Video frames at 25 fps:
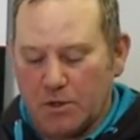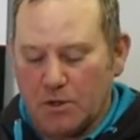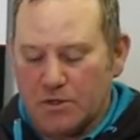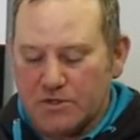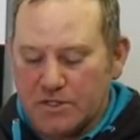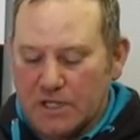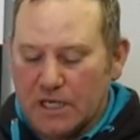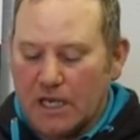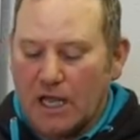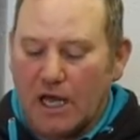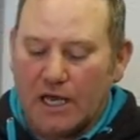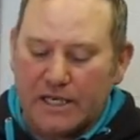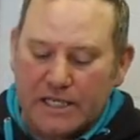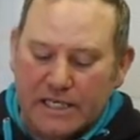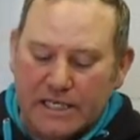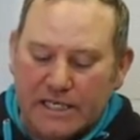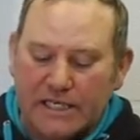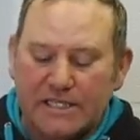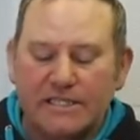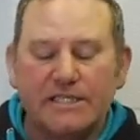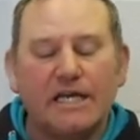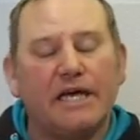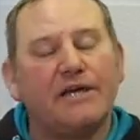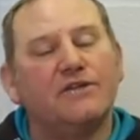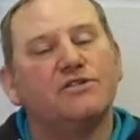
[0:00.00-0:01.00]
plus the line that
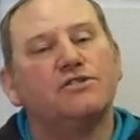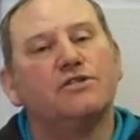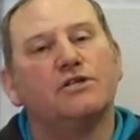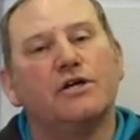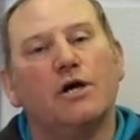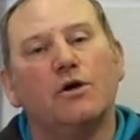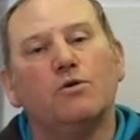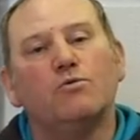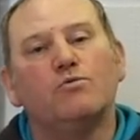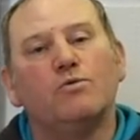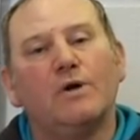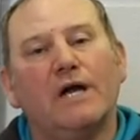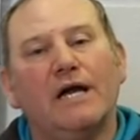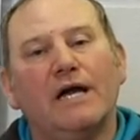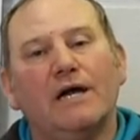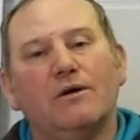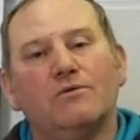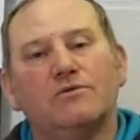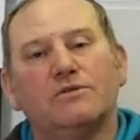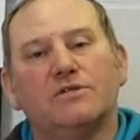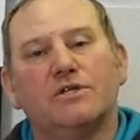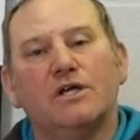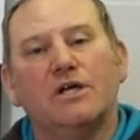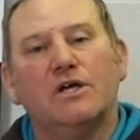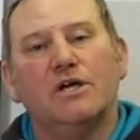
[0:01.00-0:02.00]
it takes to go
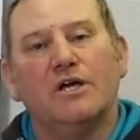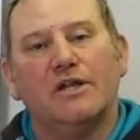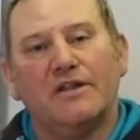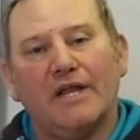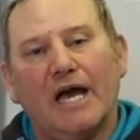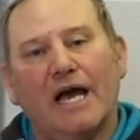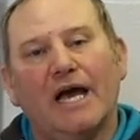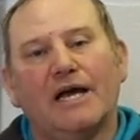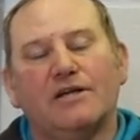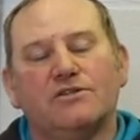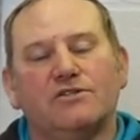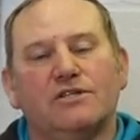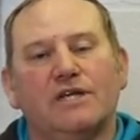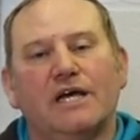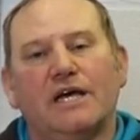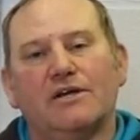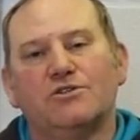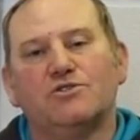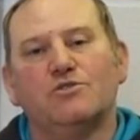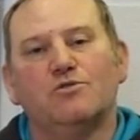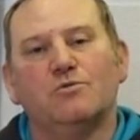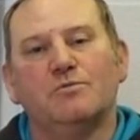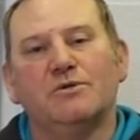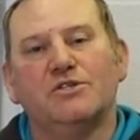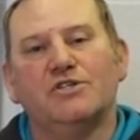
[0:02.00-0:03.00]
round the
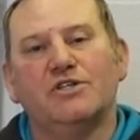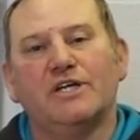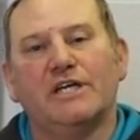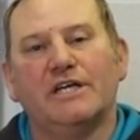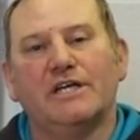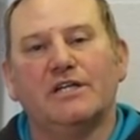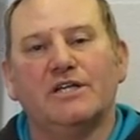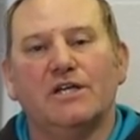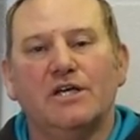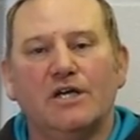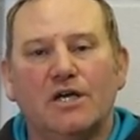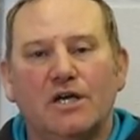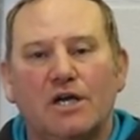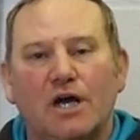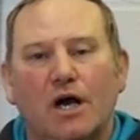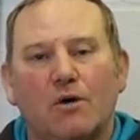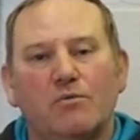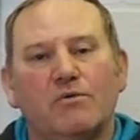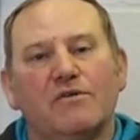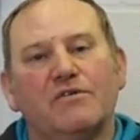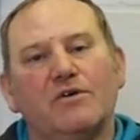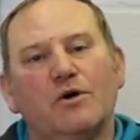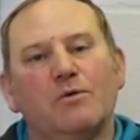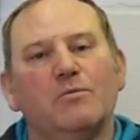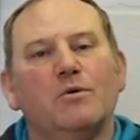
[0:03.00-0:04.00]
actual machine,
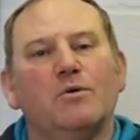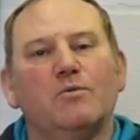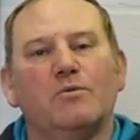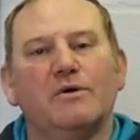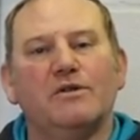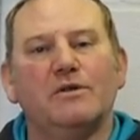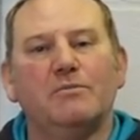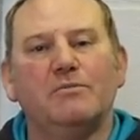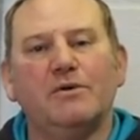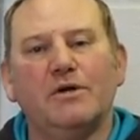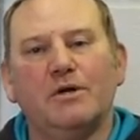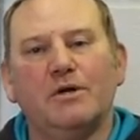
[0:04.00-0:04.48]
and we've come up with a